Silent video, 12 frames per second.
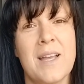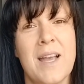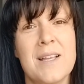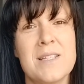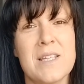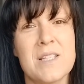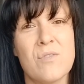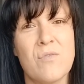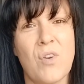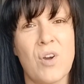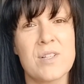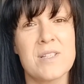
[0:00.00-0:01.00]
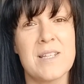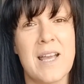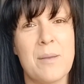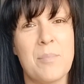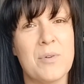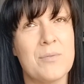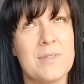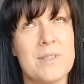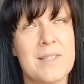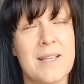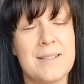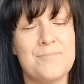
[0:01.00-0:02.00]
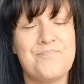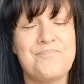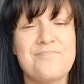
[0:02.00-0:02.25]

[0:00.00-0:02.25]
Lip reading: a decent vlog today, but we'll see.